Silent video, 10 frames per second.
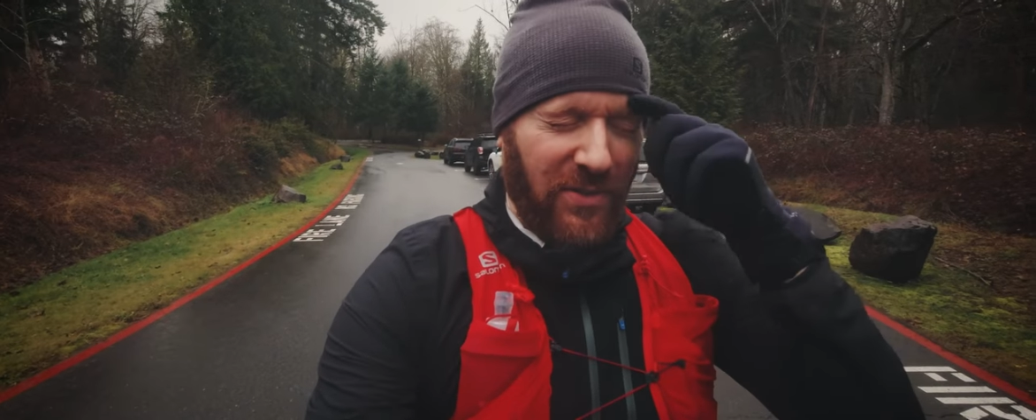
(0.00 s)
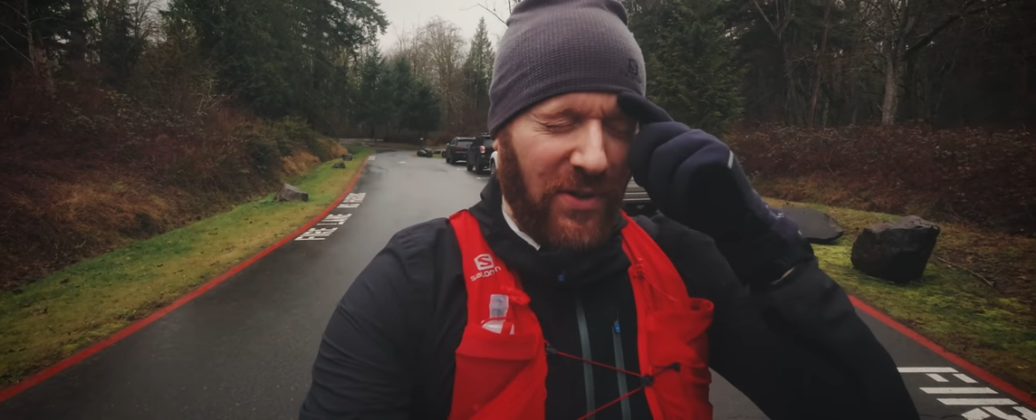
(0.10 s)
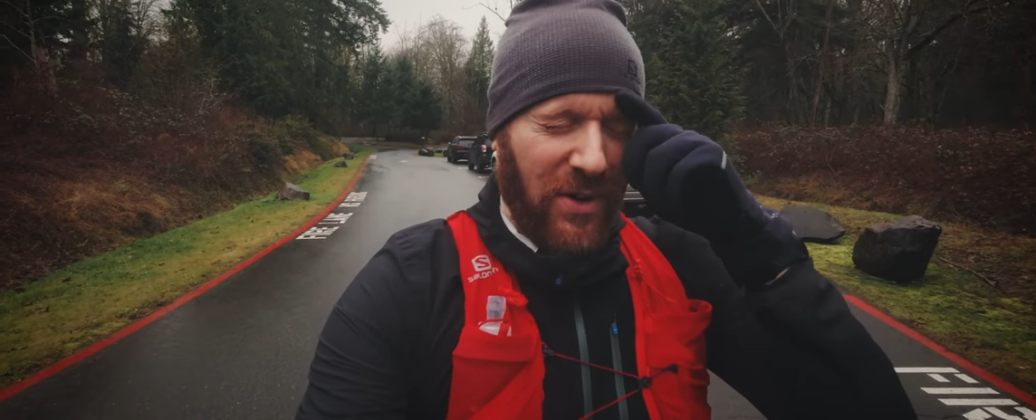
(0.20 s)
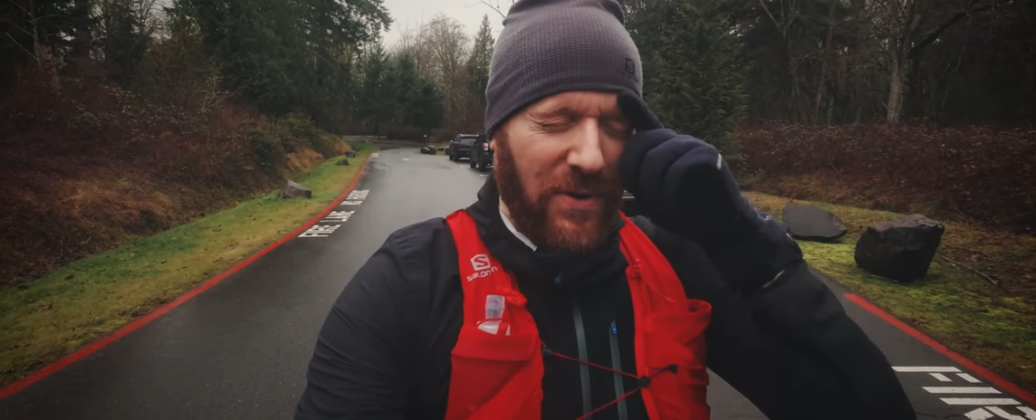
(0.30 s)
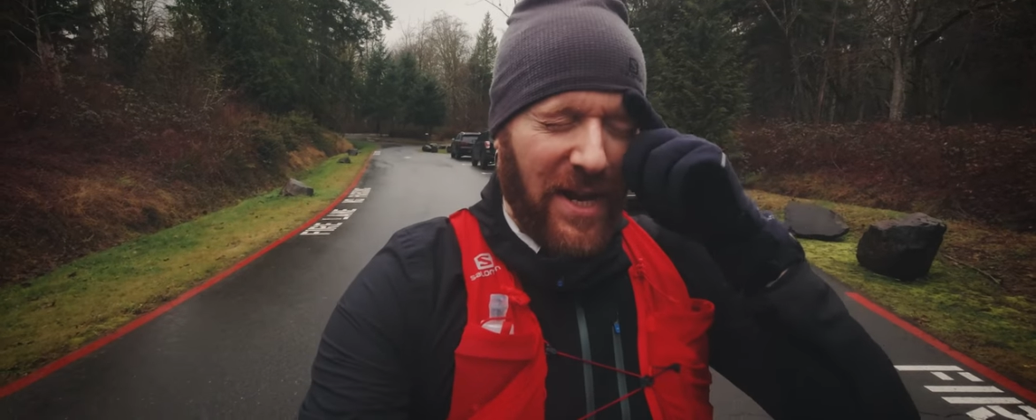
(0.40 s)

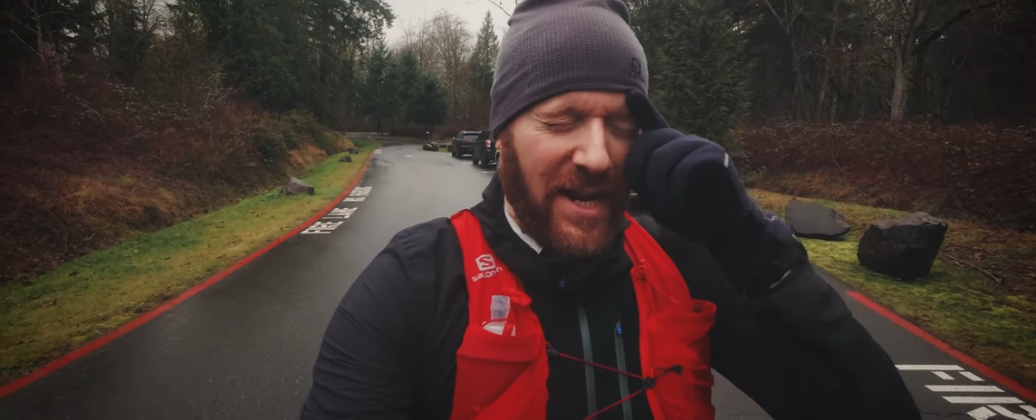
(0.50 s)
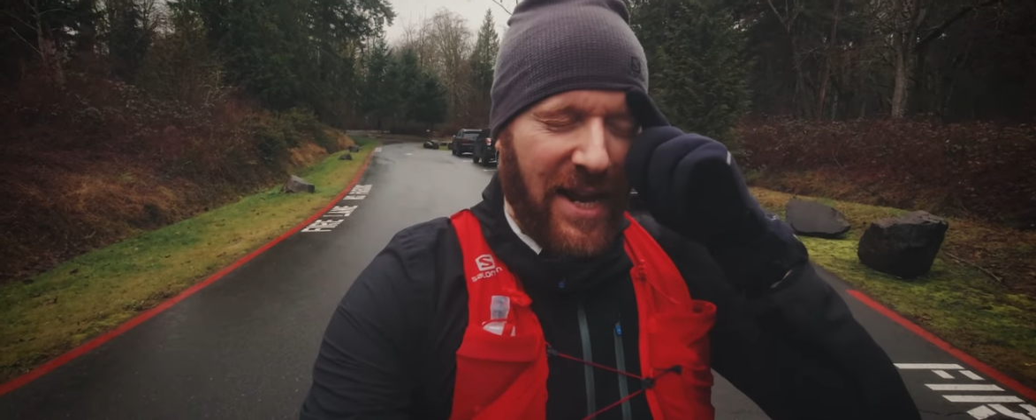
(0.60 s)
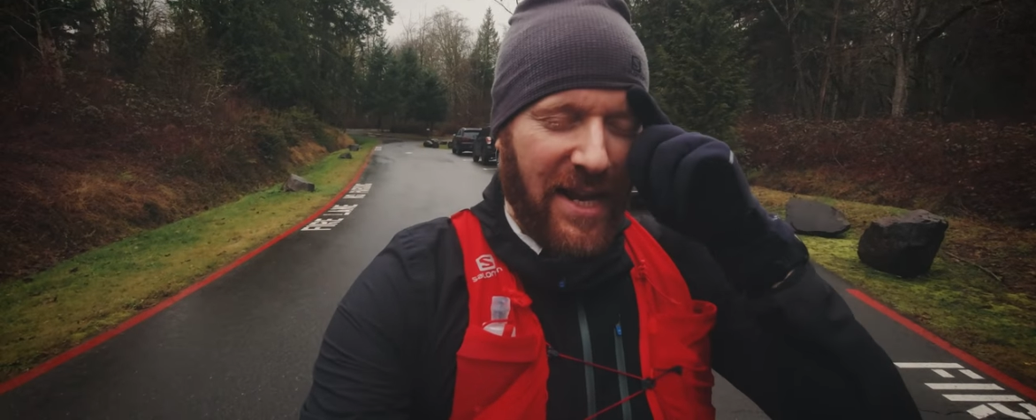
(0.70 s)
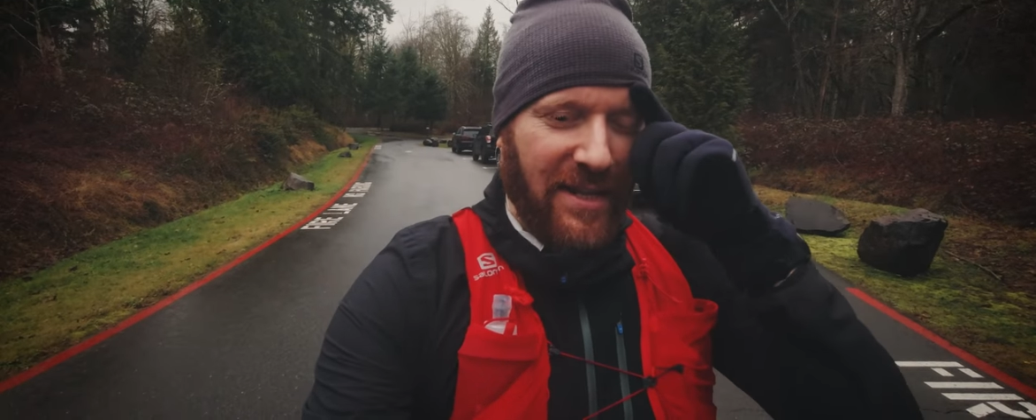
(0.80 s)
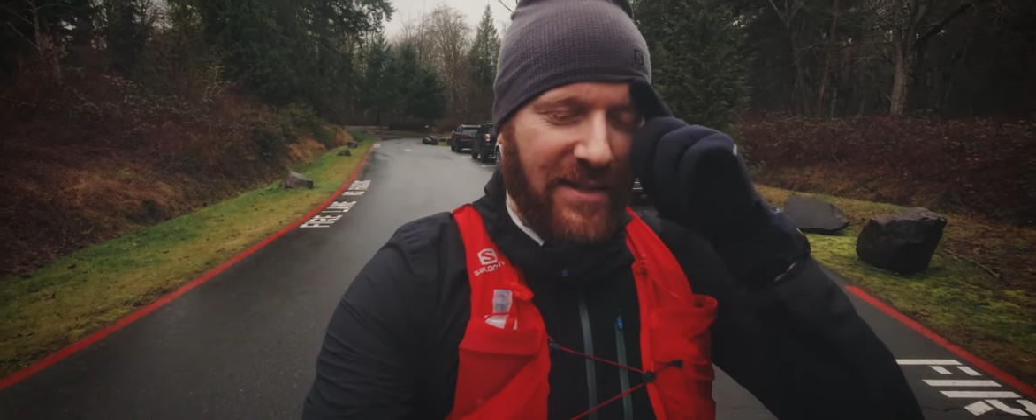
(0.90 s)
so I
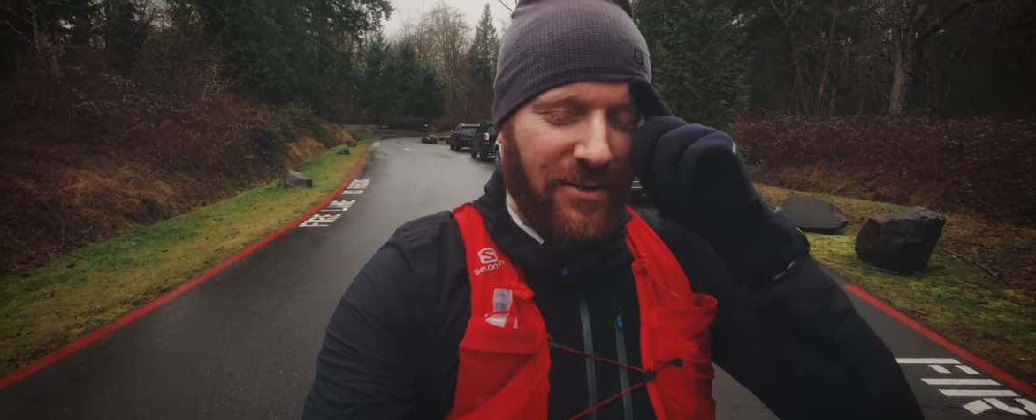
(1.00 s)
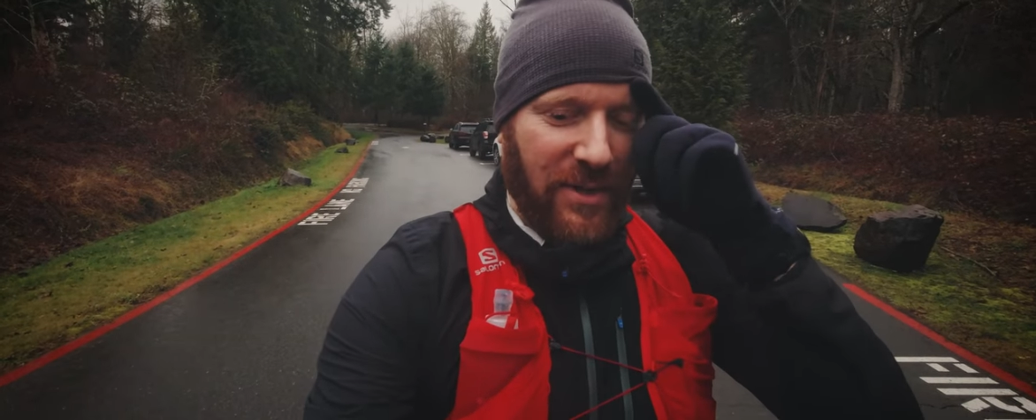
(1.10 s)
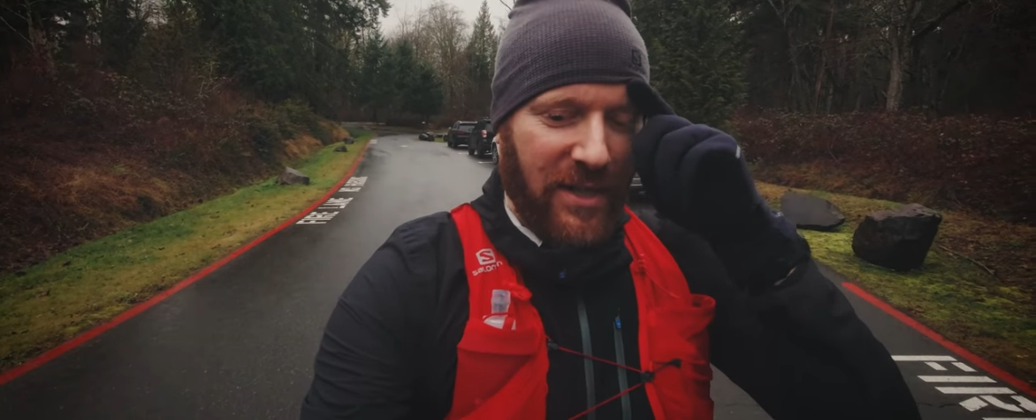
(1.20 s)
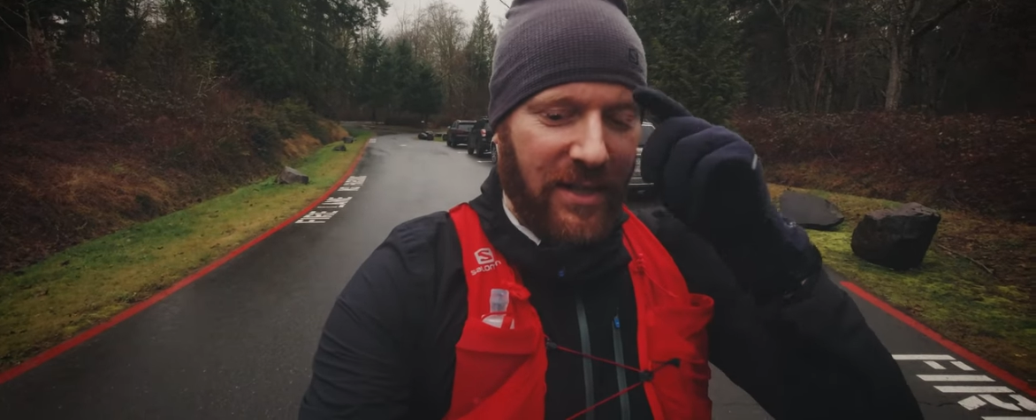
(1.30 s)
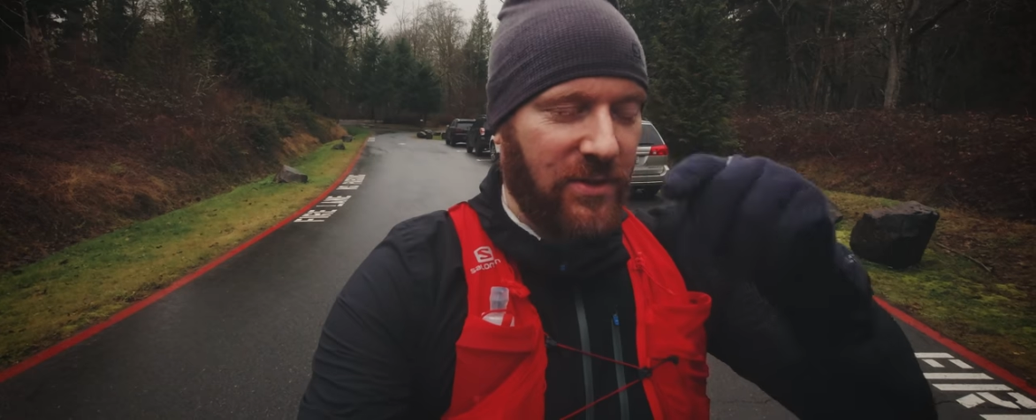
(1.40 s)
had to